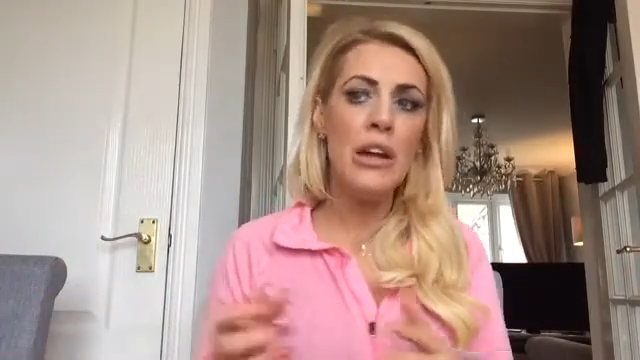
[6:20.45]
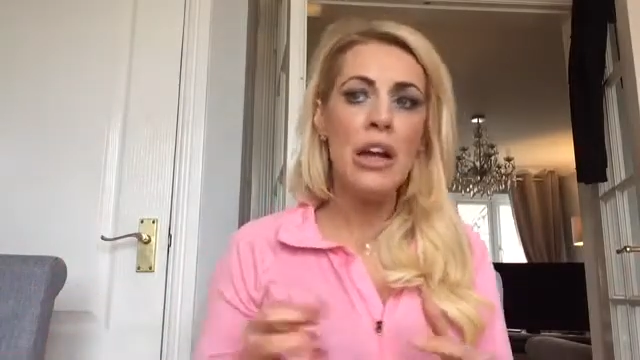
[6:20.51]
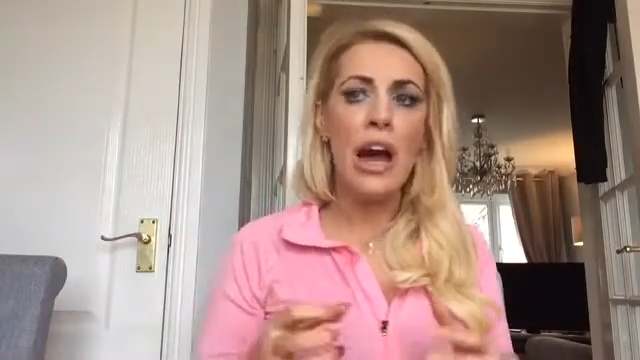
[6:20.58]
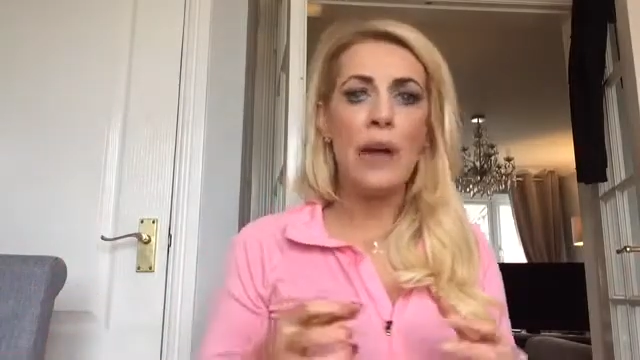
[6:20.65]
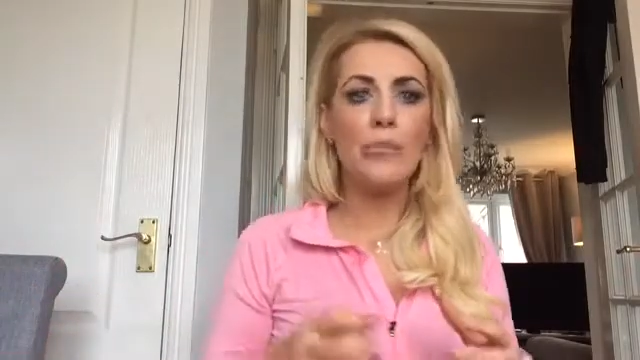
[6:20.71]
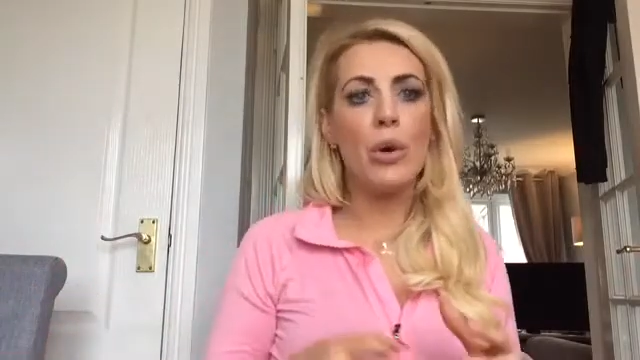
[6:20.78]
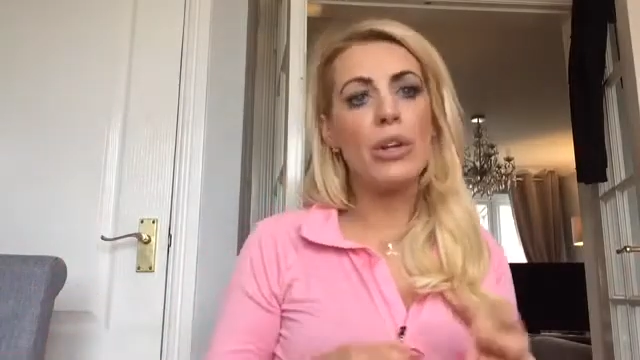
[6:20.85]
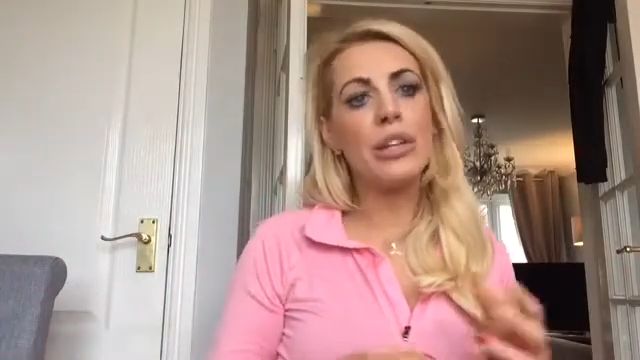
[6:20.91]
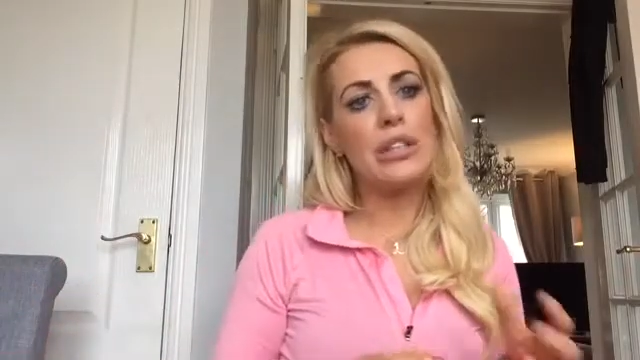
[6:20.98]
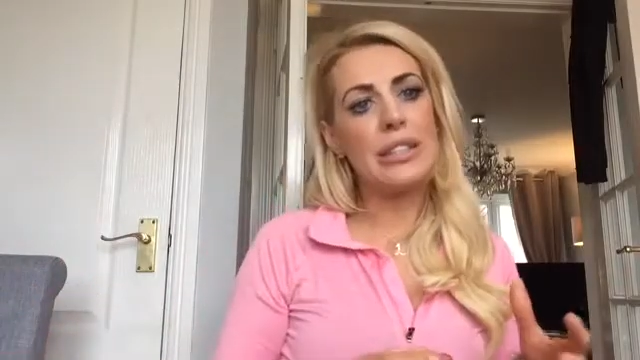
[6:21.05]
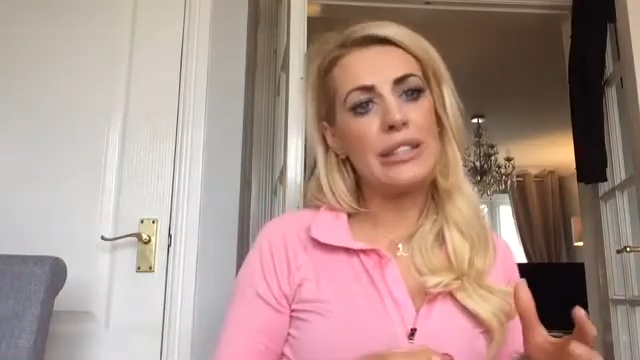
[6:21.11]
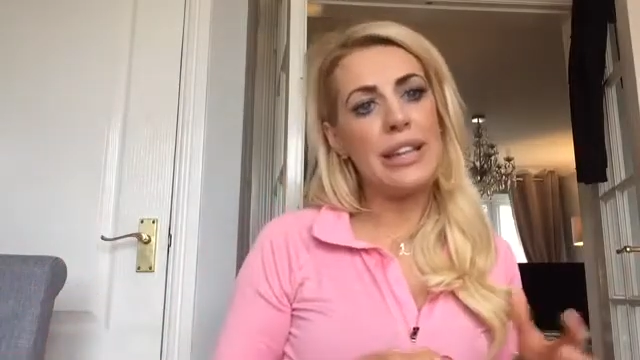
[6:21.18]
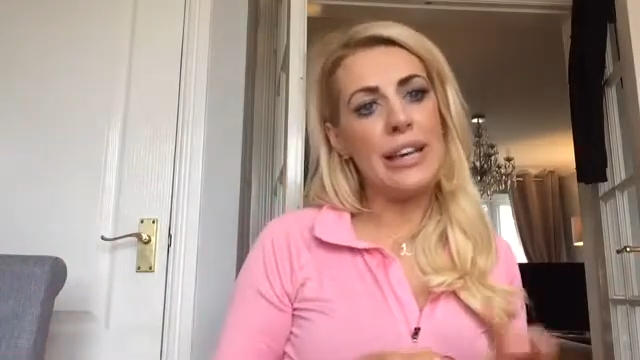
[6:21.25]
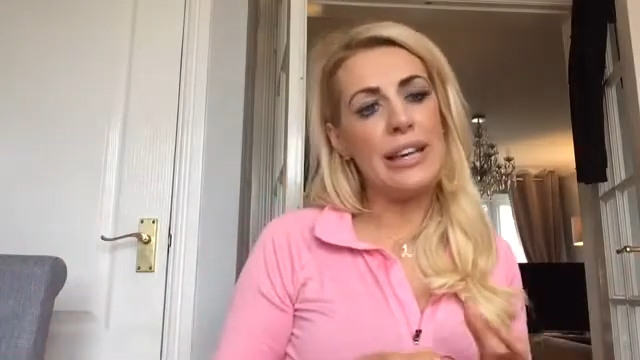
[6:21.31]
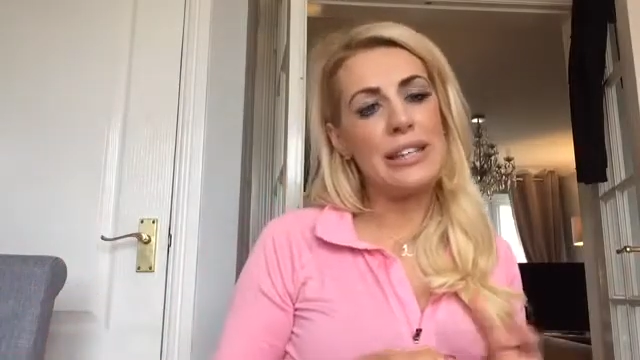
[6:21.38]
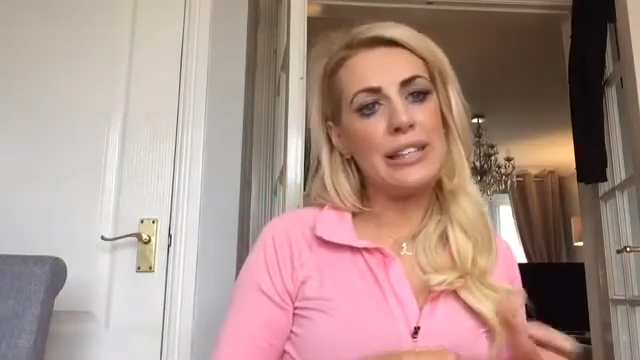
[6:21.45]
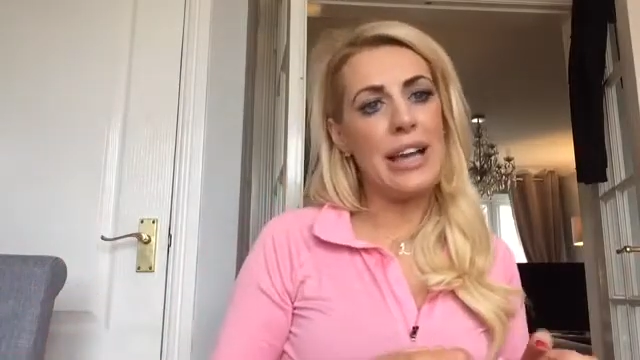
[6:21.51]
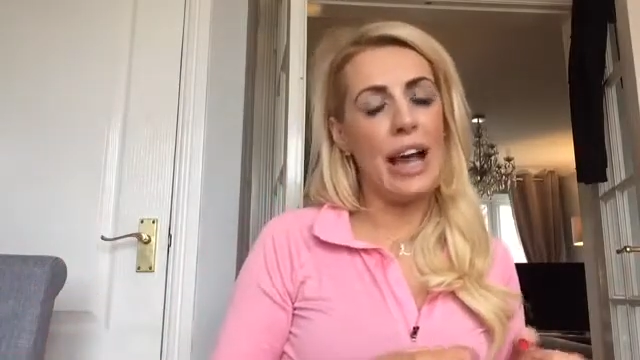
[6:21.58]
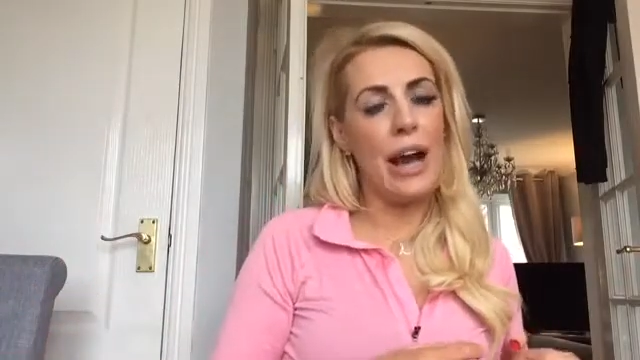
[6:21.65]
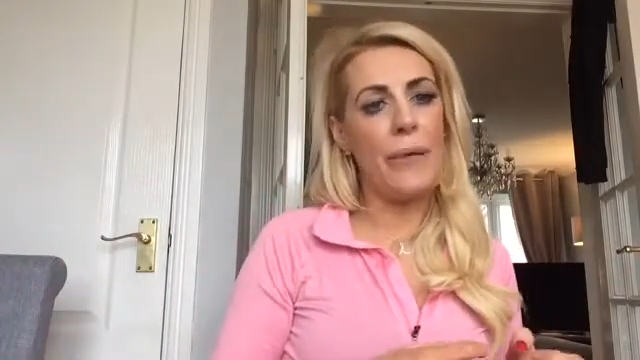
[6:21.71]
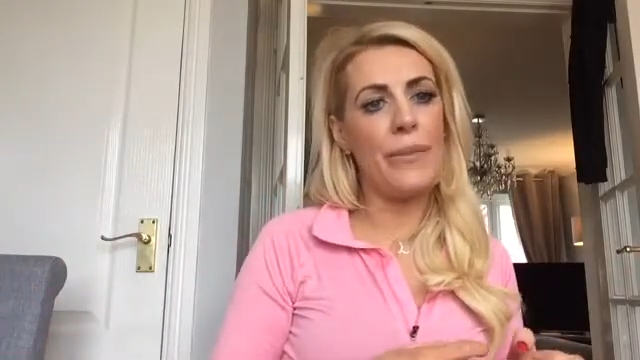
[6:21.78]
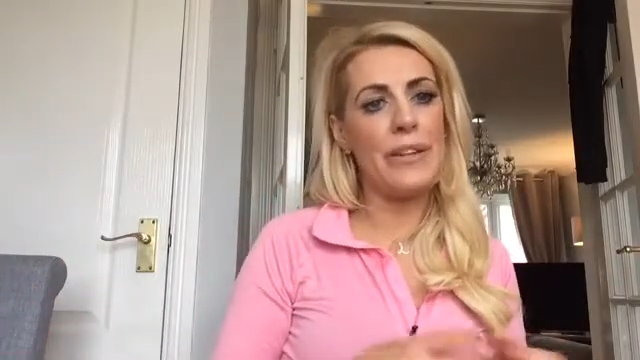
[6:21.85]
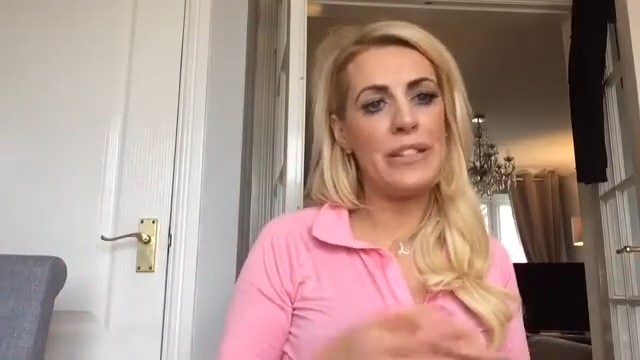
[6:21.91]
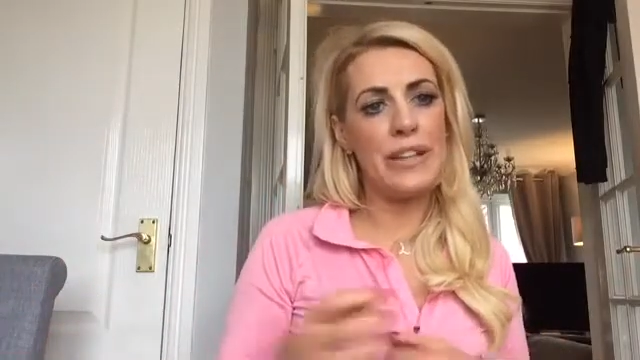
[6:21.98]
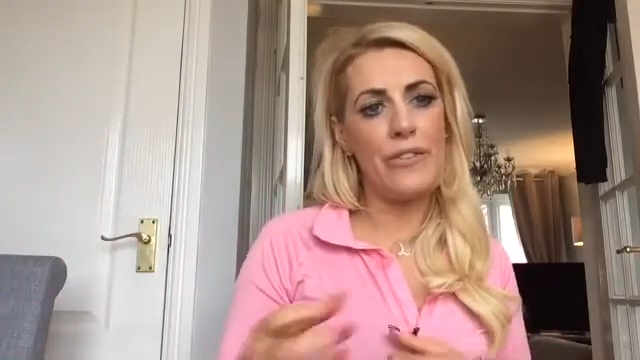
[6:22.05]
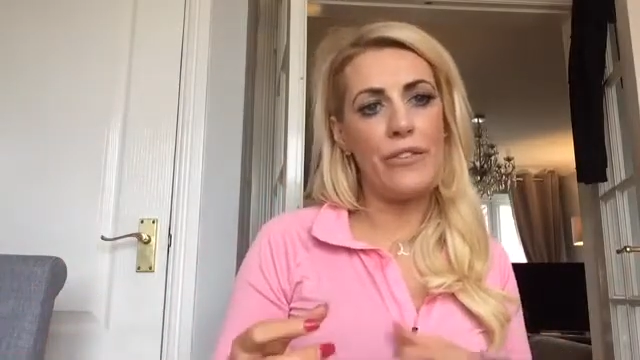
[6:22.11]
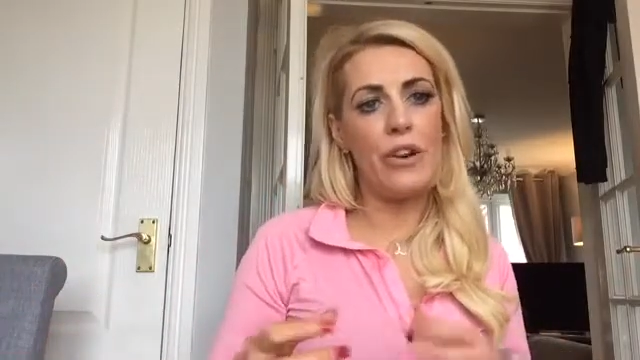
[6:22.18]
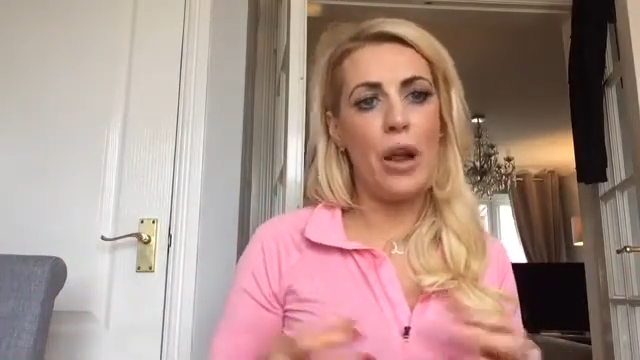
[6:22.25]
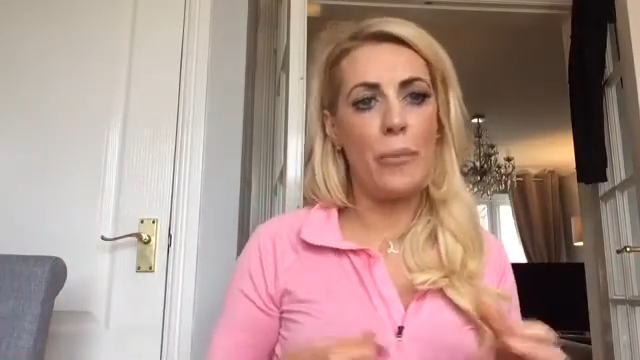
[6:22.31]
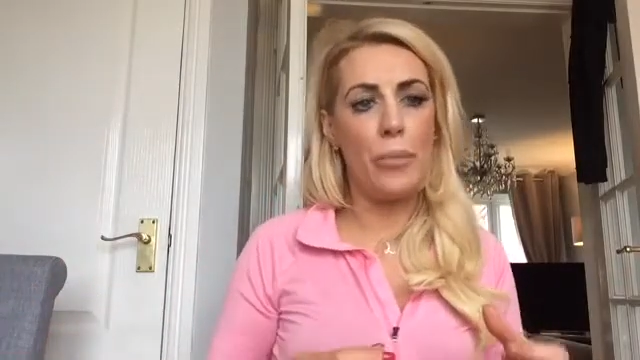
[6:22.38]
And what you'll see is how the
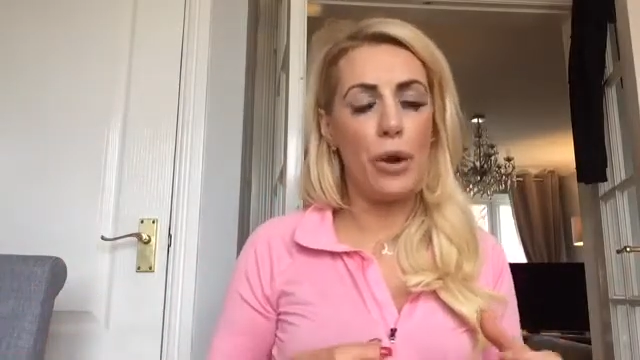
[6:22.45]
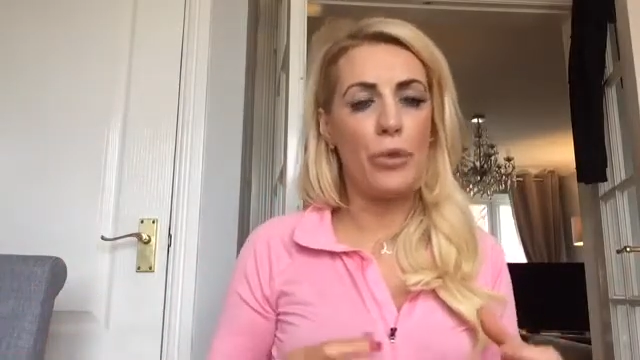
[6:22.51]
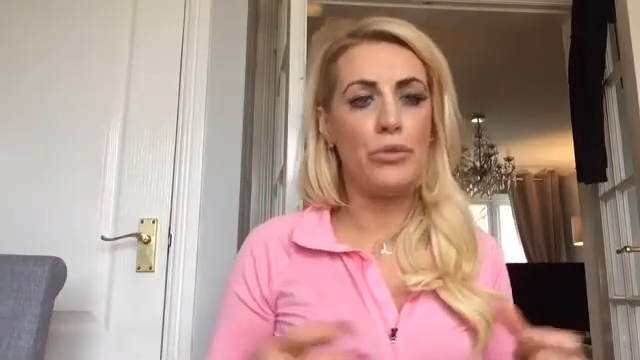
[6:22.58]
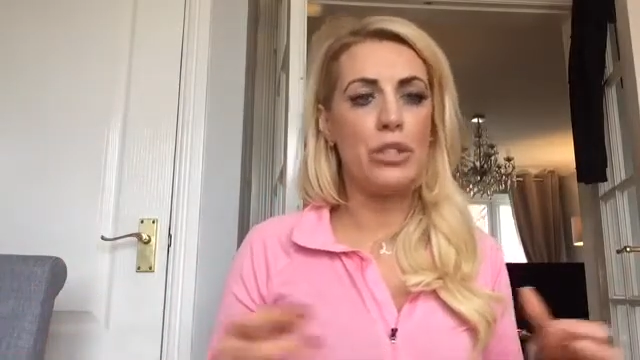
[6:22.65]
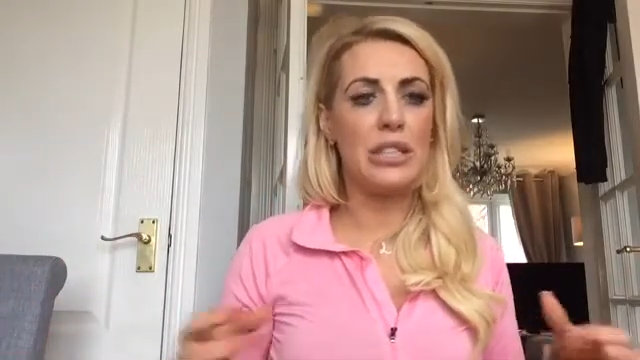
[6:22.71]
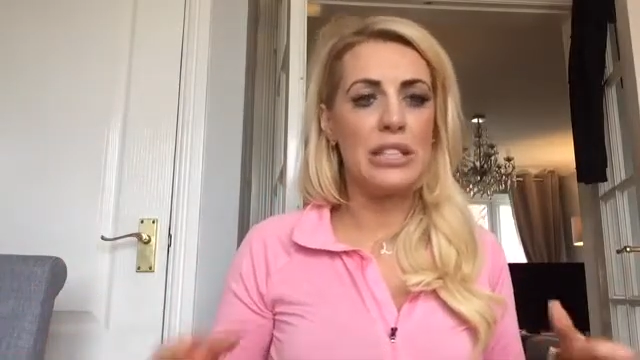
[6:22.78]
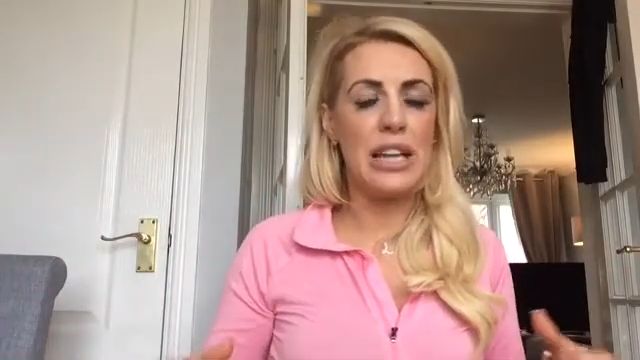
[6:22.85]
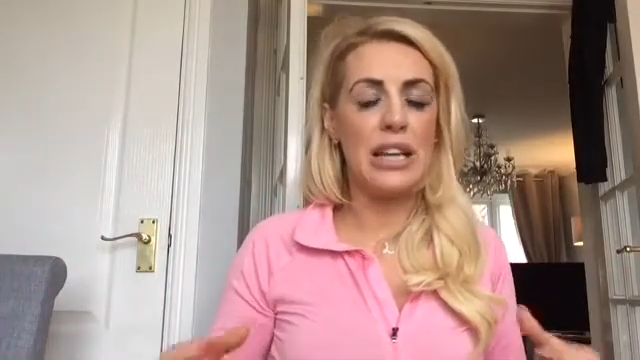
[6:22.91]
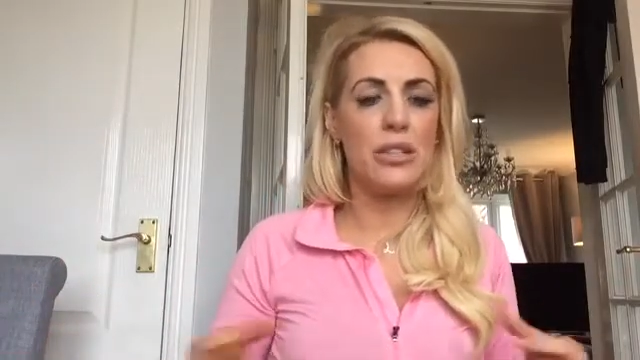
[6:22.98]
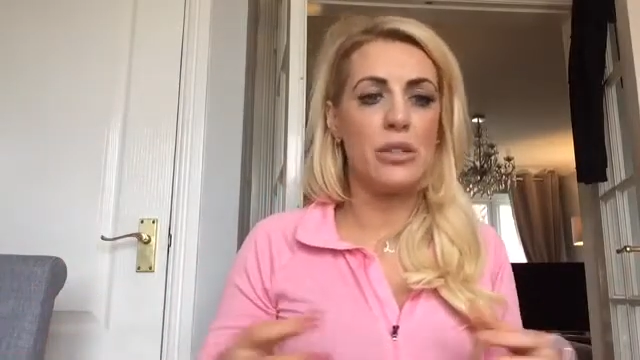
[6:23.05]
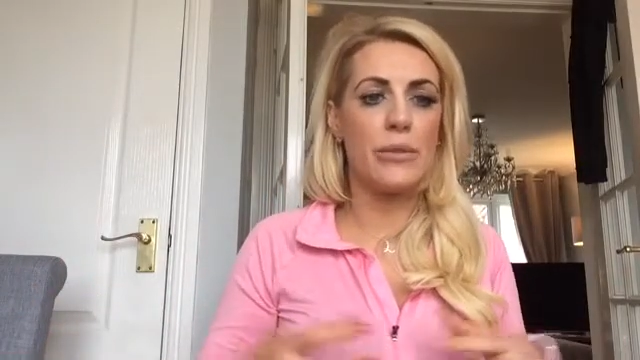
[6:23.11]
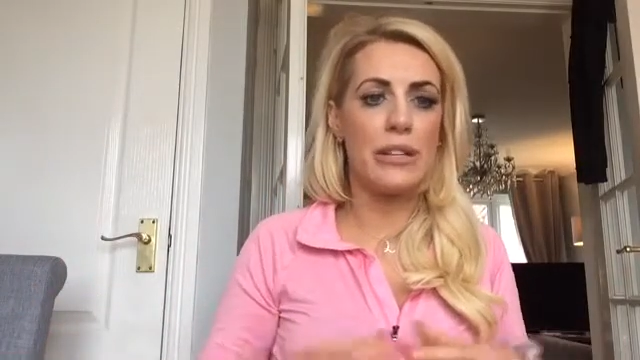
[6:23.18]
different approaches tend to